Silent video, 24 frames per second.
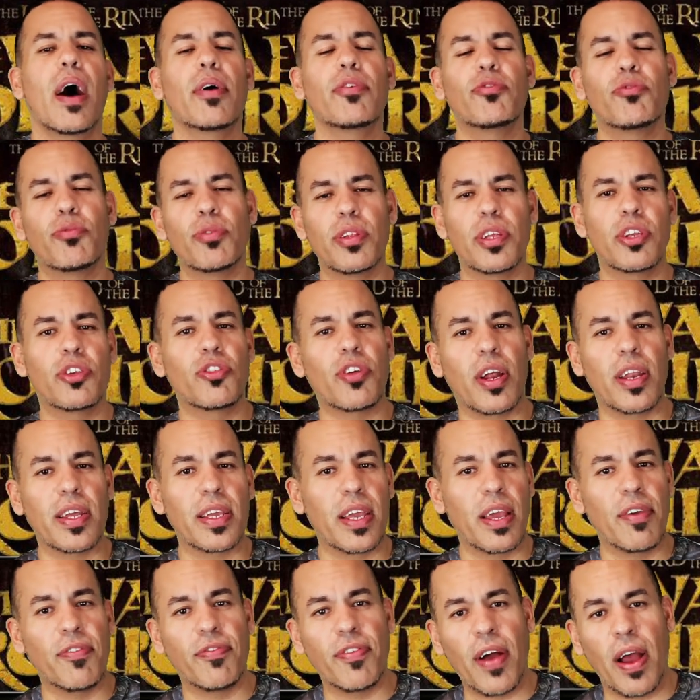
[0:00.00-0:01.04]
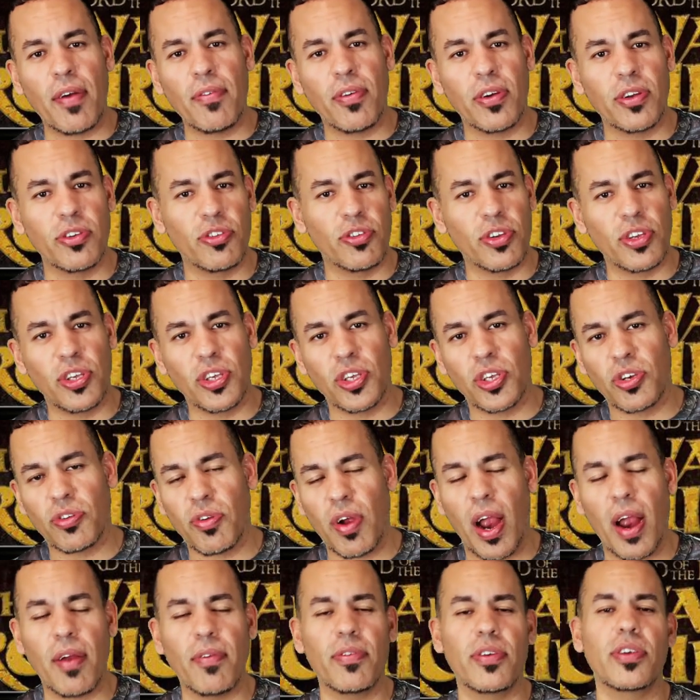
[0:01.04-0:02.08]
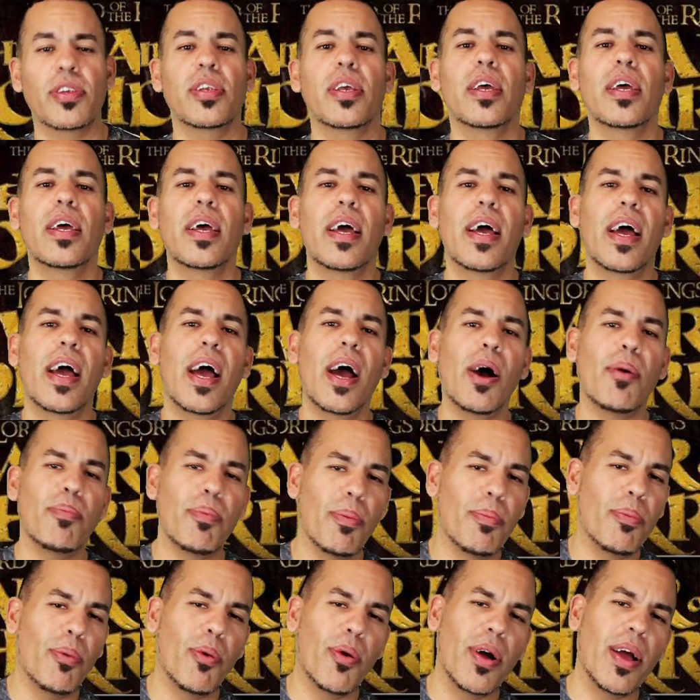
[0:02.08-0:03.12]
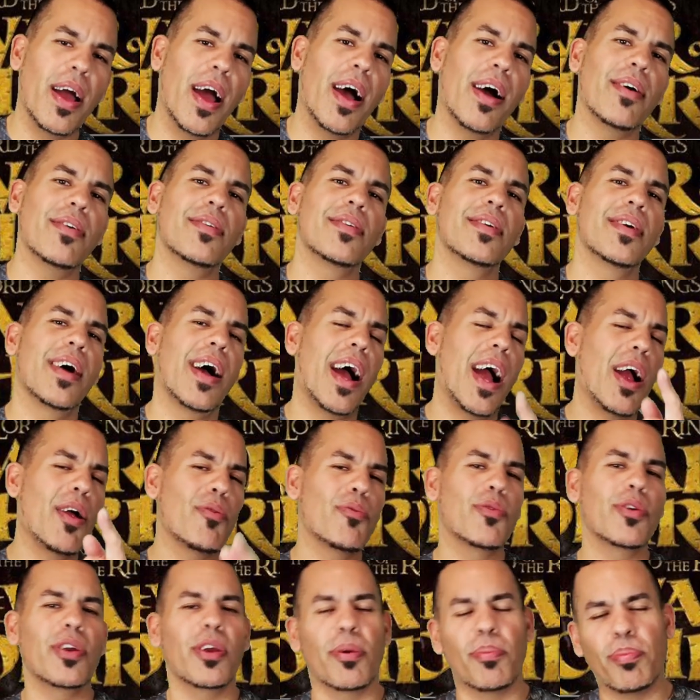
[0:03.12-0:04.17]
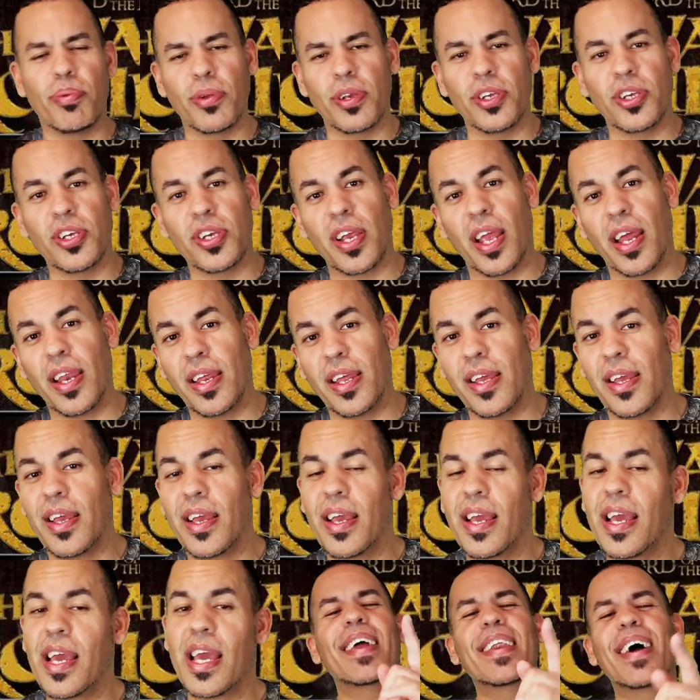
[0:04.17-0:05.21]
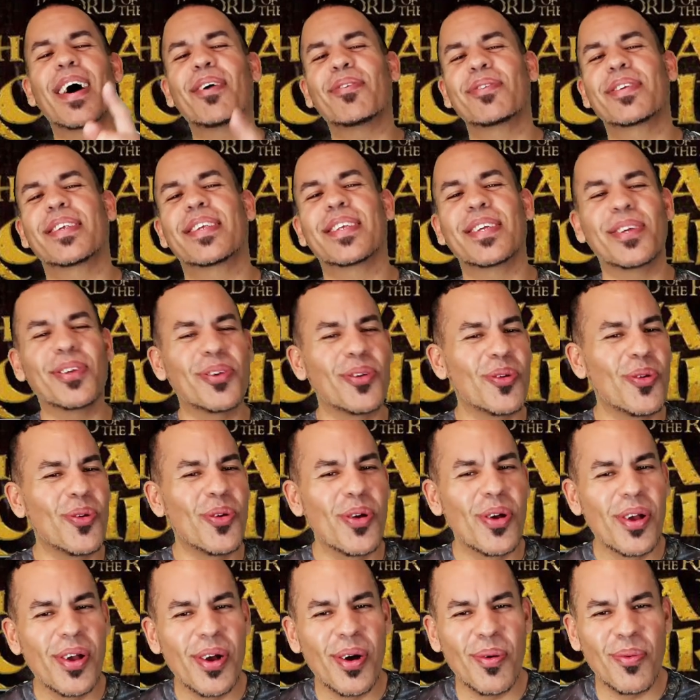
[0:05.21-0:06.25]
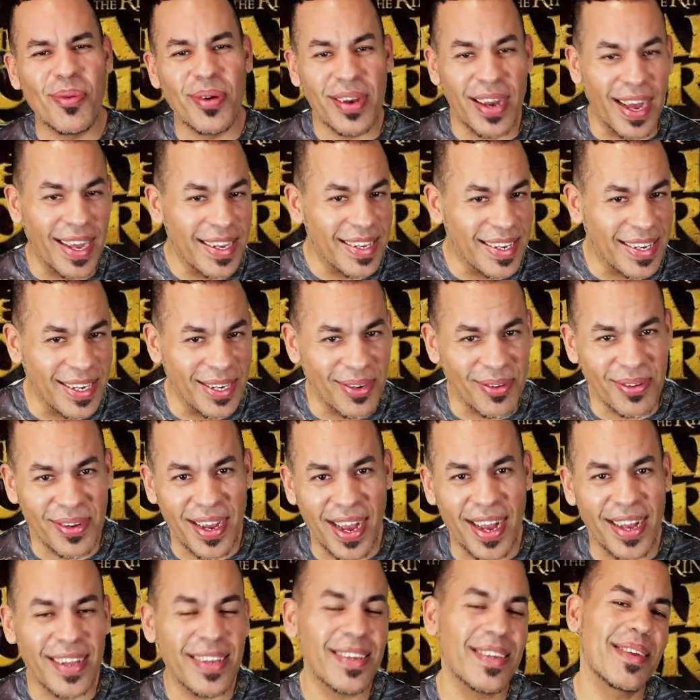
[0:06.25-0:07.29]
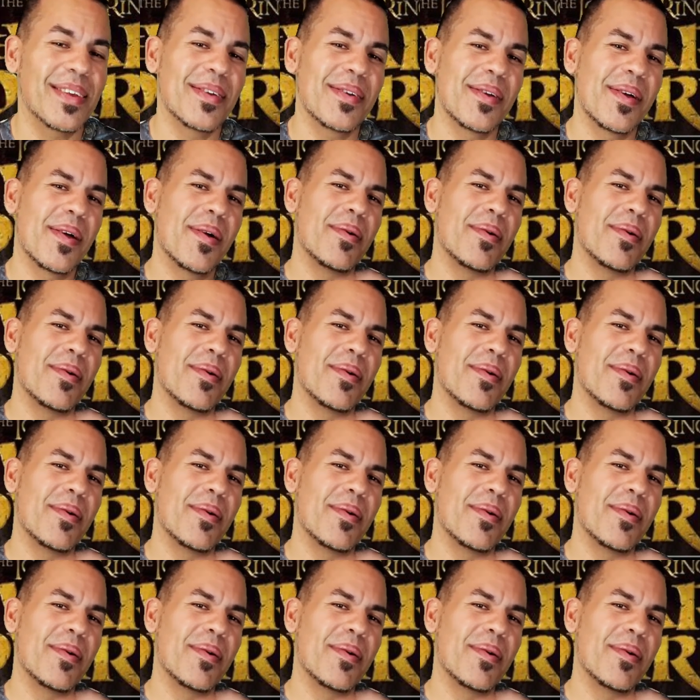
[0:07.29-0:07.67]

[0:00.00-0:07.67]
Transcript: I'm really trying to get 500 subscribers. Help a boy out. I really appreciate it. And I'll see you when I see you guys.